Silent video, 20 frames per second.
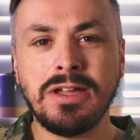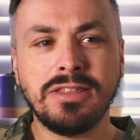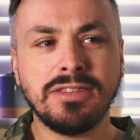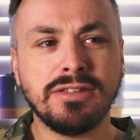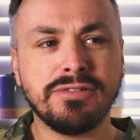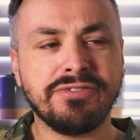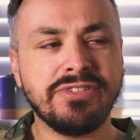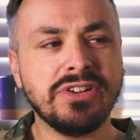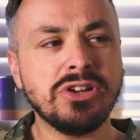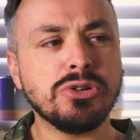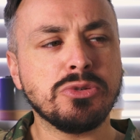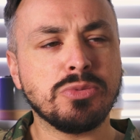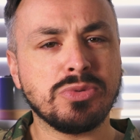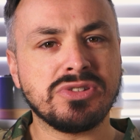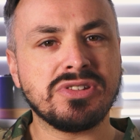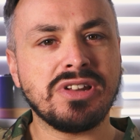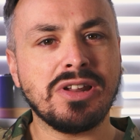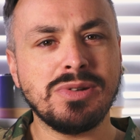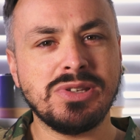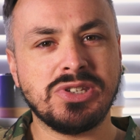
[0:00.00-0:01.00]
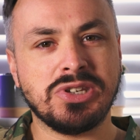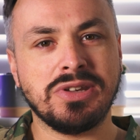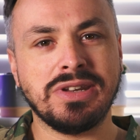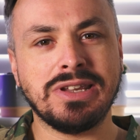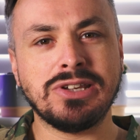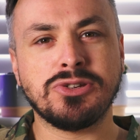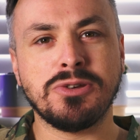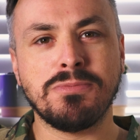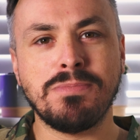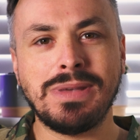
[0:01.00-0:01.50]
The field was slowly turning
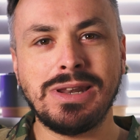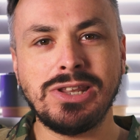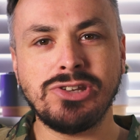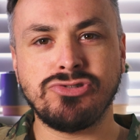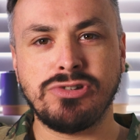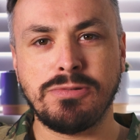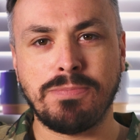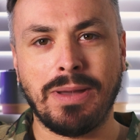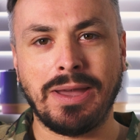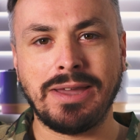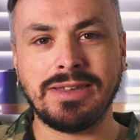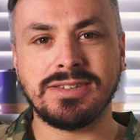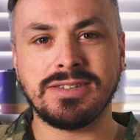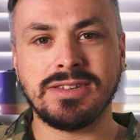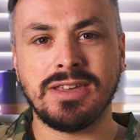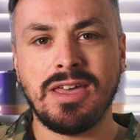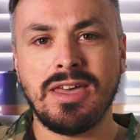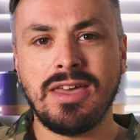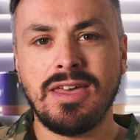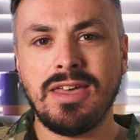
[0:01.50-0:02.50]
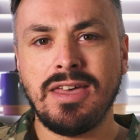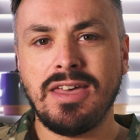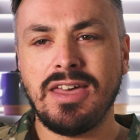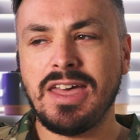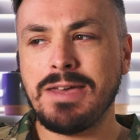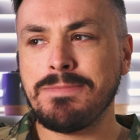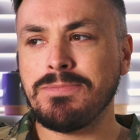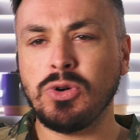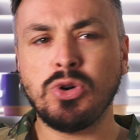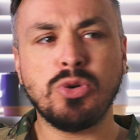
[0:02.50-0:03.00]
into a military base,
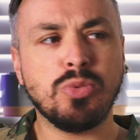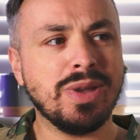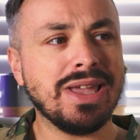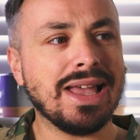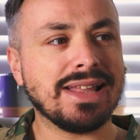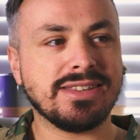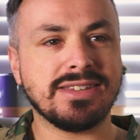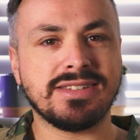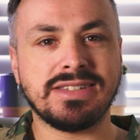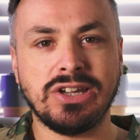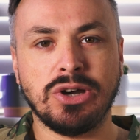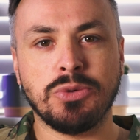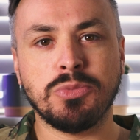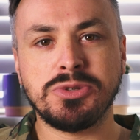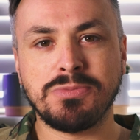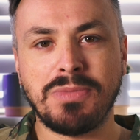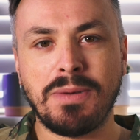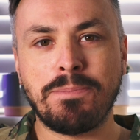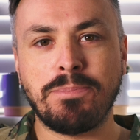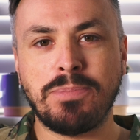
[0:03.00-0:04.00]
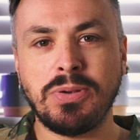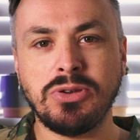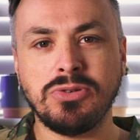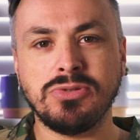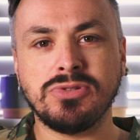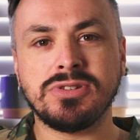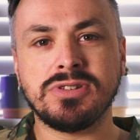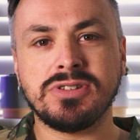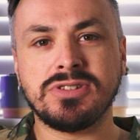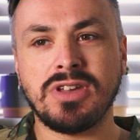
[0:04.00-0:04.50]
and all we had to sit on was my
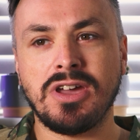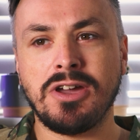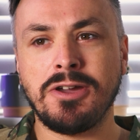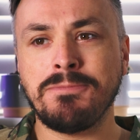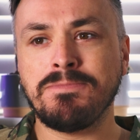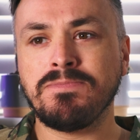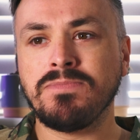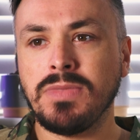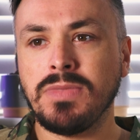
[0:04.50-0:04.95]
boot, so